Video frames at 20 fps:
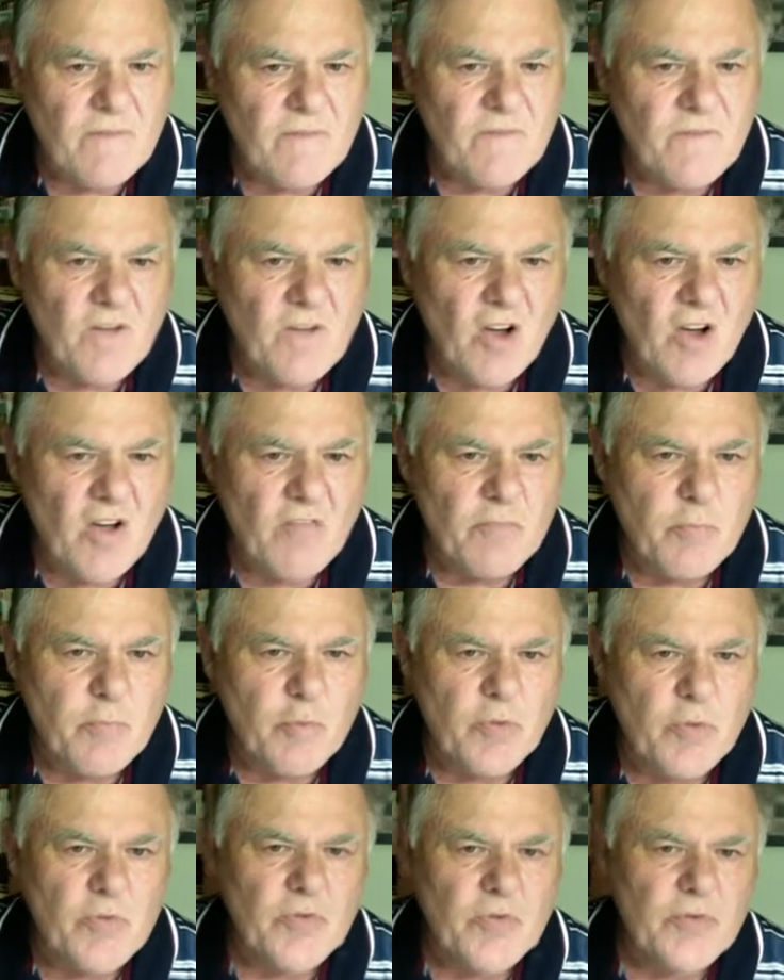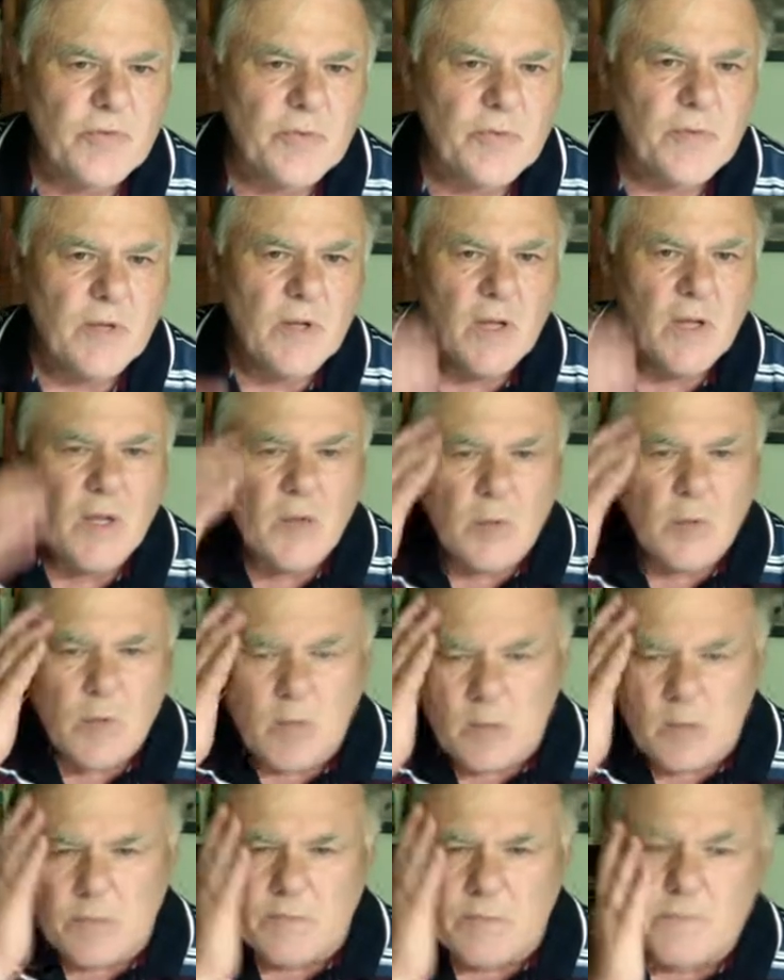5 pawns. Well,